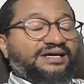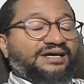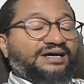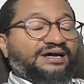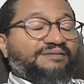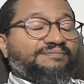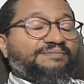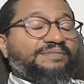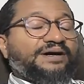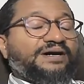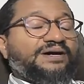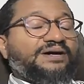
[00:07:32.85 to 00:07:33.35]

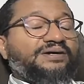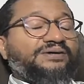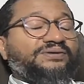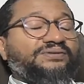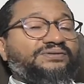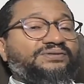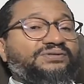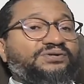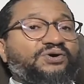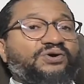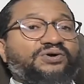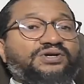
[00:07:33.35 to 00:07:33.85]

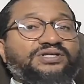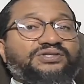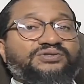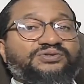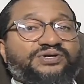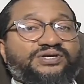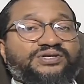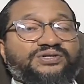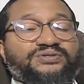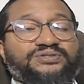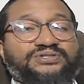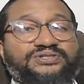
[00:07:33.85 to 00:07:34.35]
about
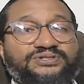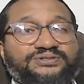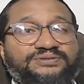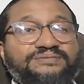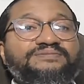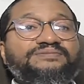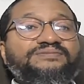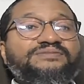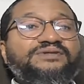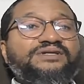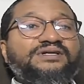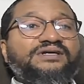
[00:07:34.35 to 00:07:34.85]

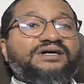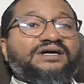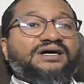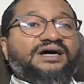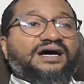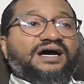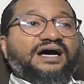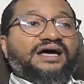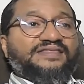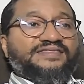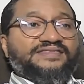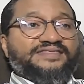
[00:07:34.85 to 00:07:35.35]
cogitoergosum,
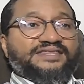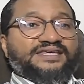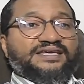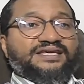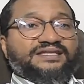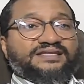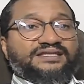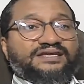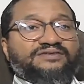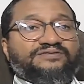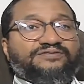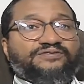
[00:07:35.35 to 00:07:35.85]
I
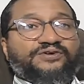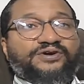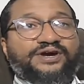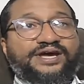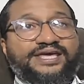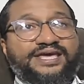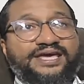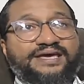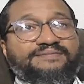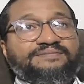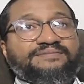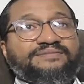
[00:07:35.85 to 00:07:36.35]
think, therefore I
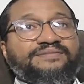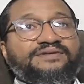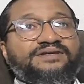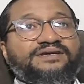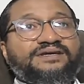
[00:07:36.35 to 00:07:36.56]
am.